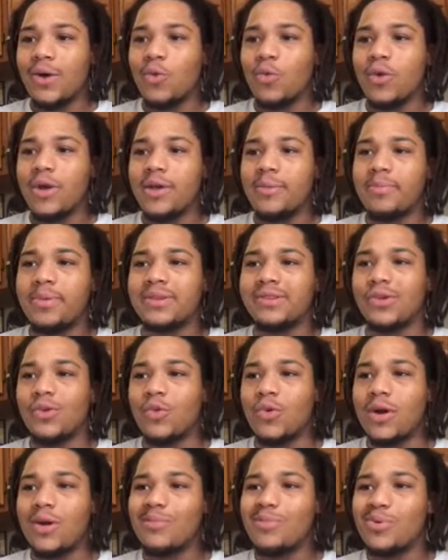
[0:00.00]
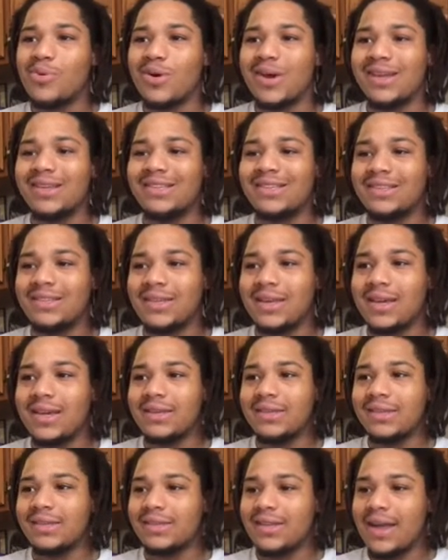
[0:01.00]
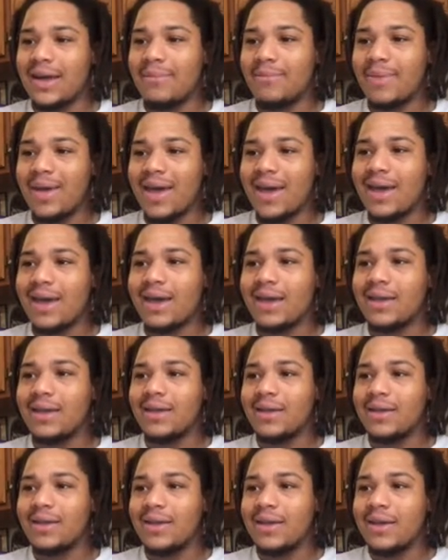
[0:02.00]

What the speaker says: Whip is a 1.6. That's not bad.